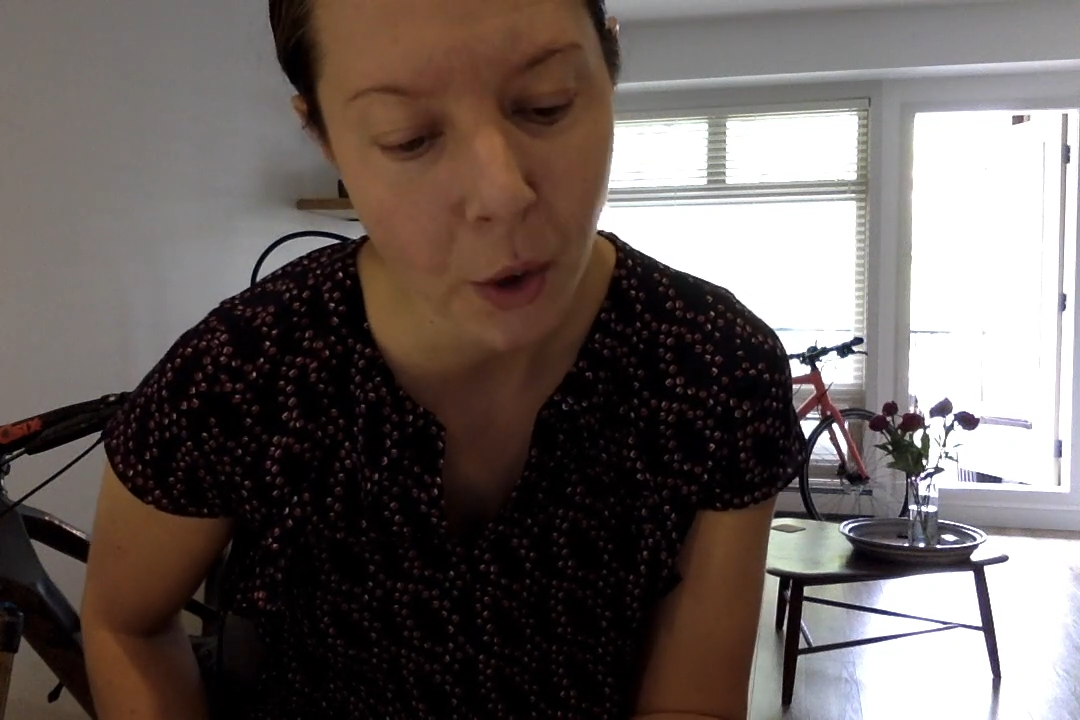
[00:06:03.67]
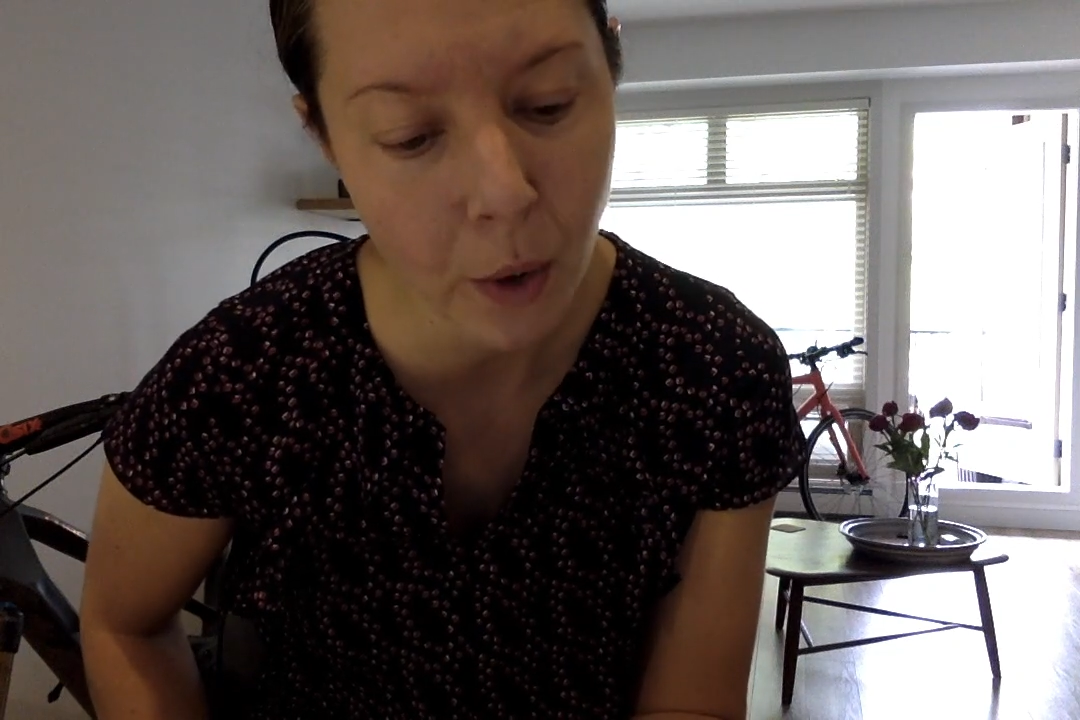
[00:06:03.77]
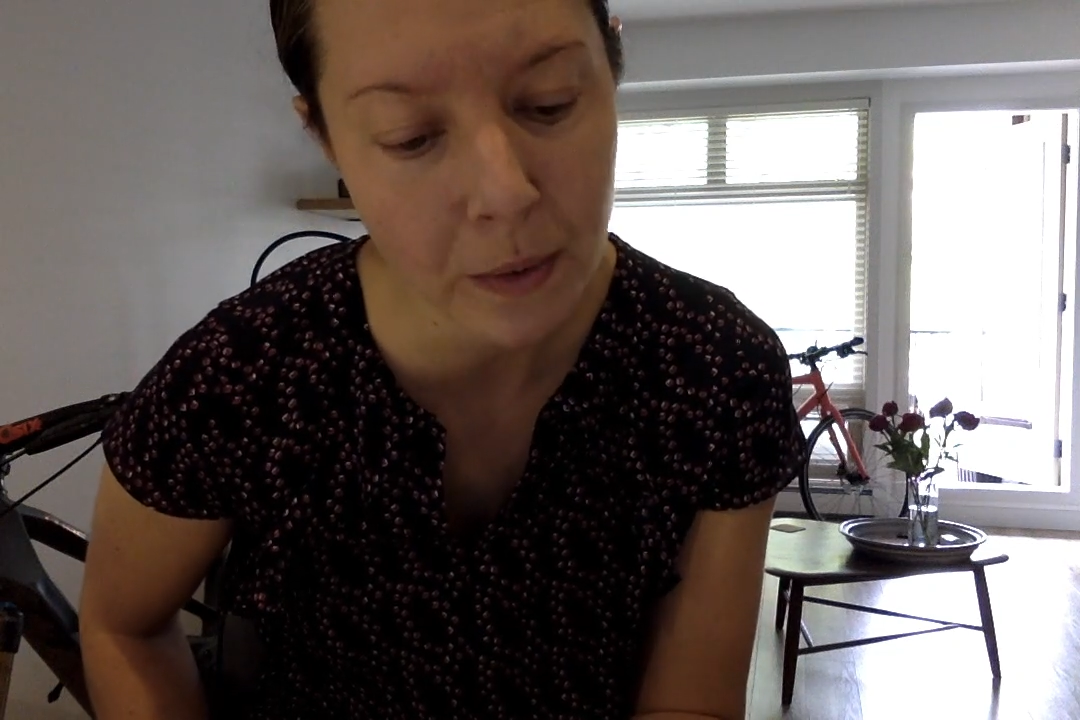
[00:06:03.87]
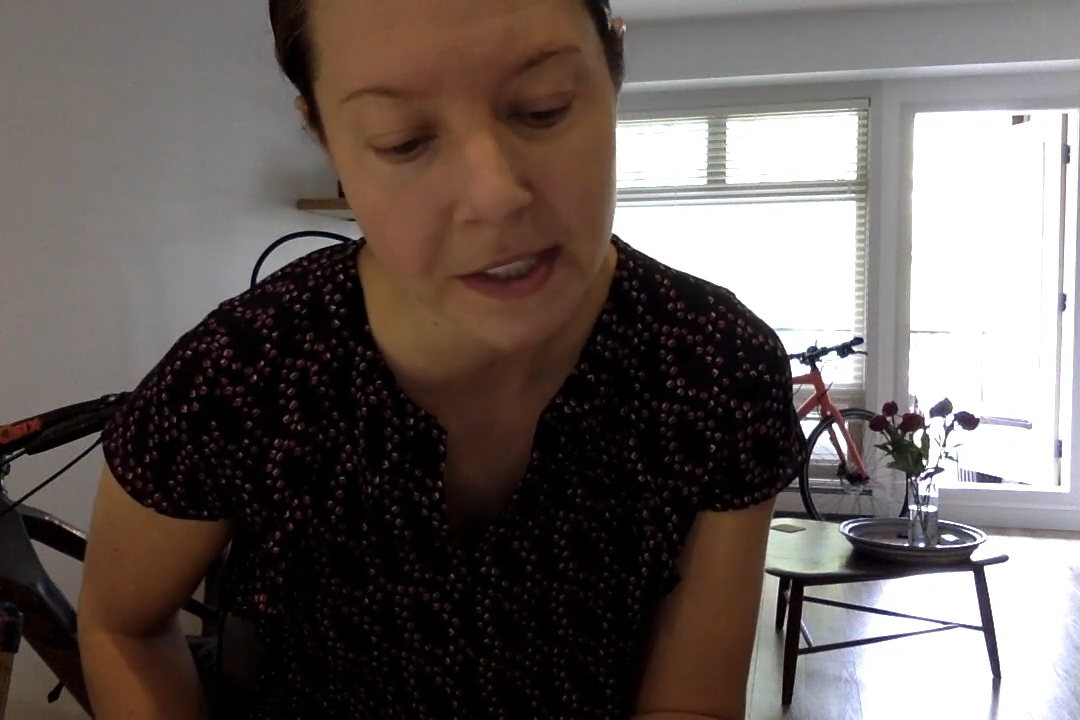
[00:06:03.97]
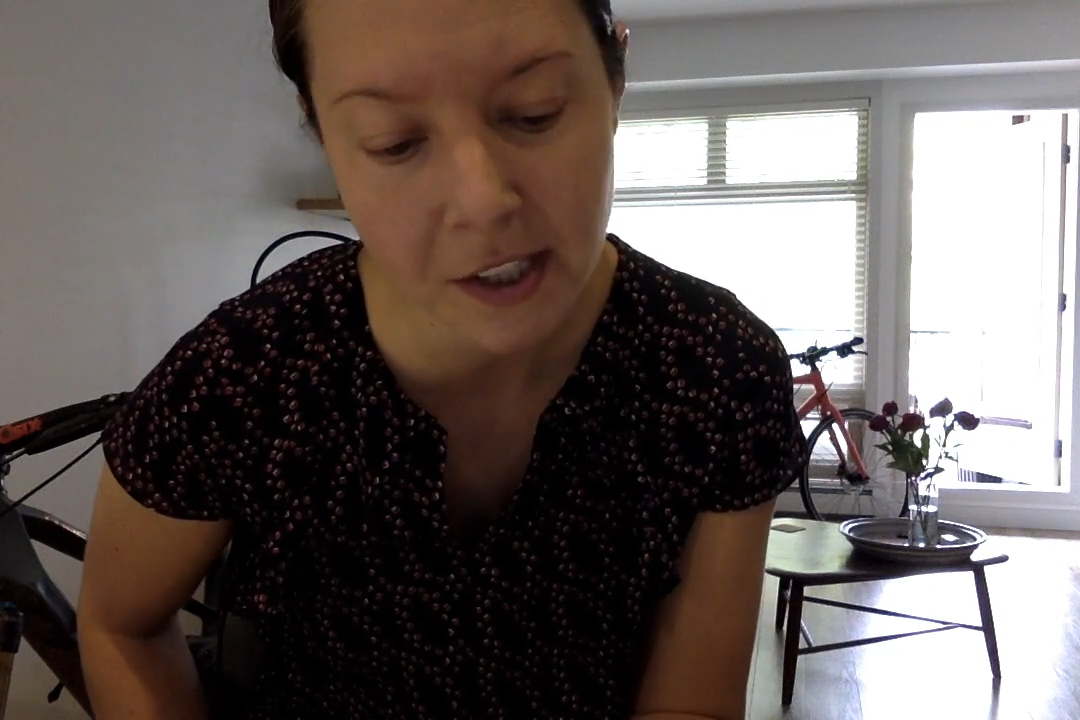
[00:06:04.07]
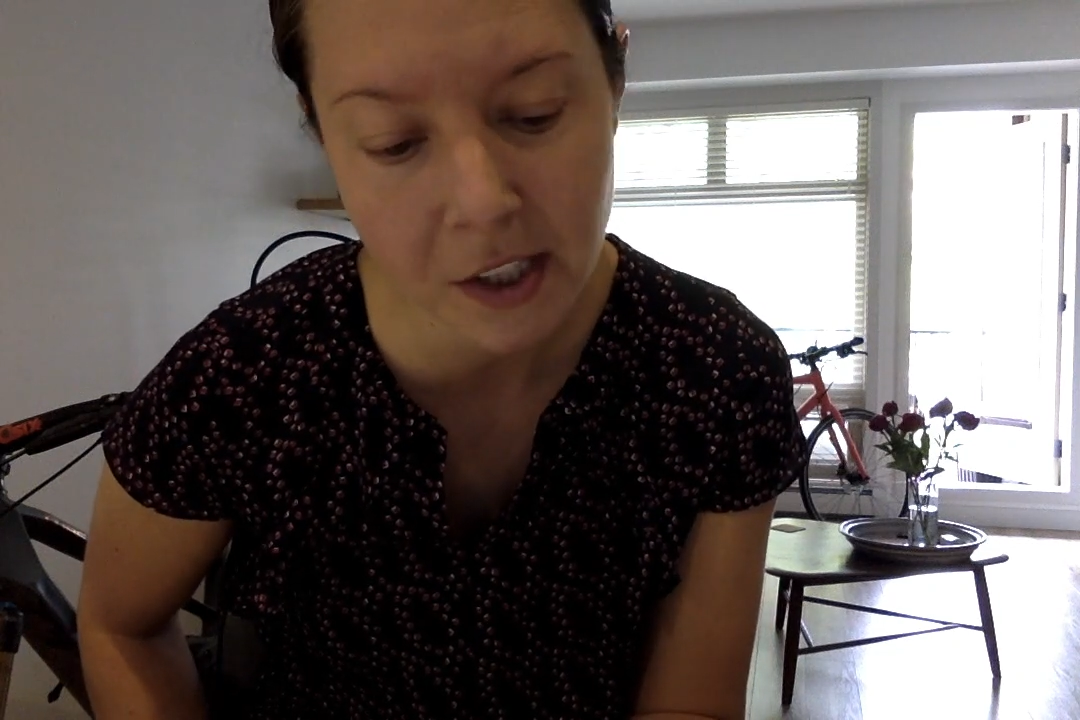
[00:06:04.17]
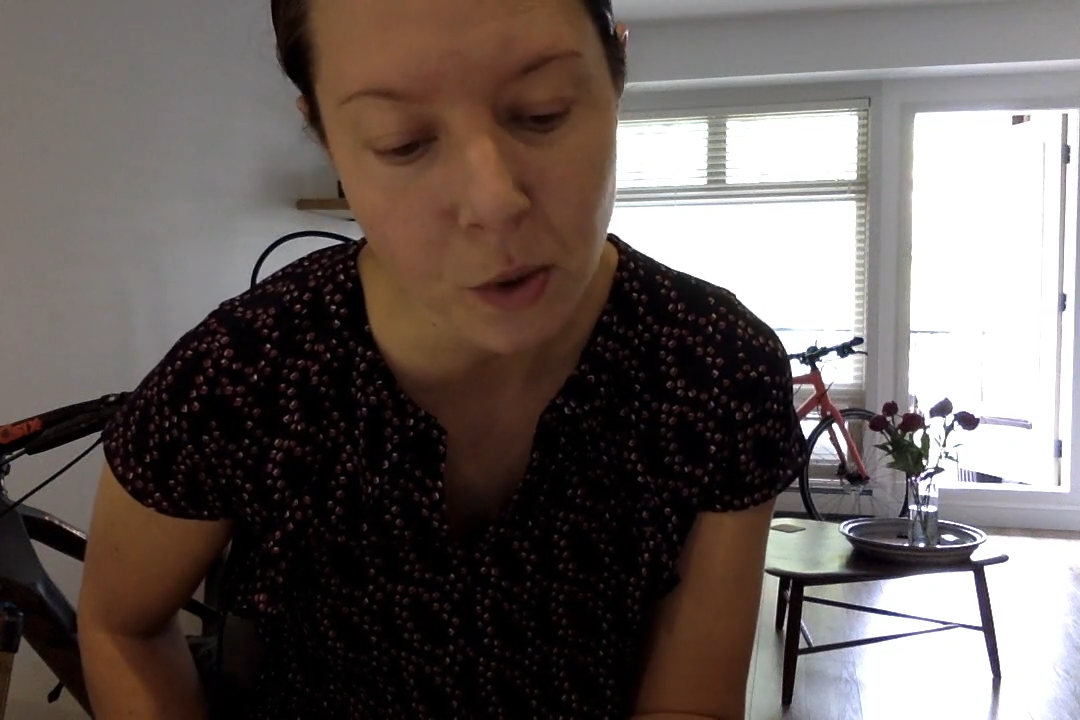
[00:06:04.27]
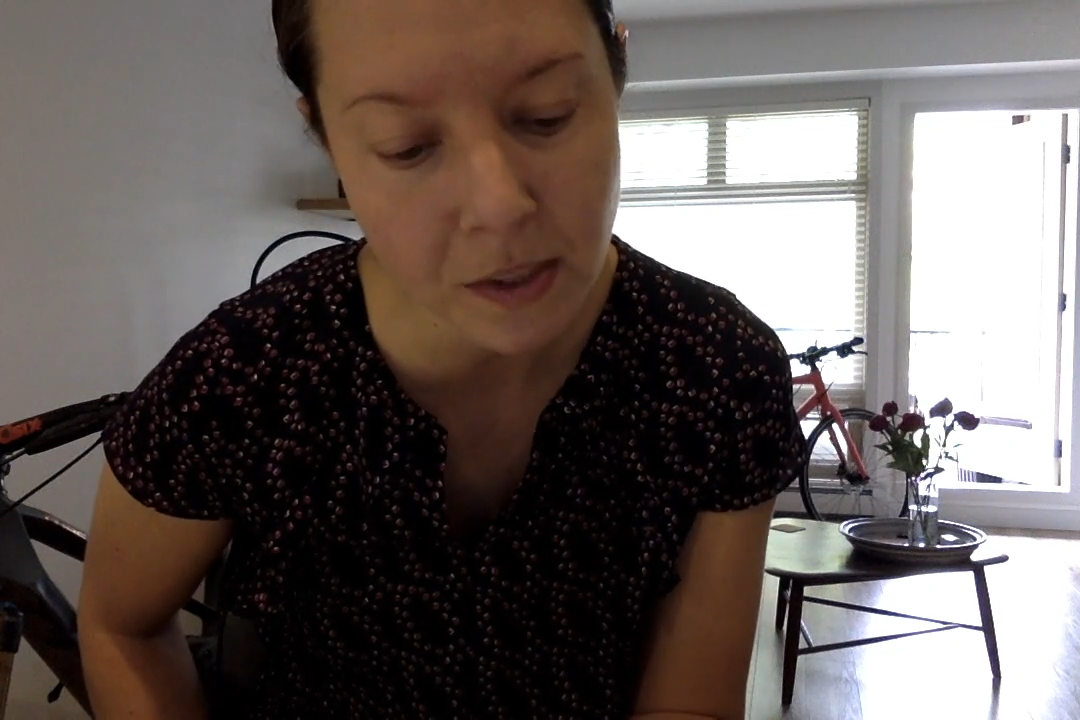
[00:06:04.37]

what was so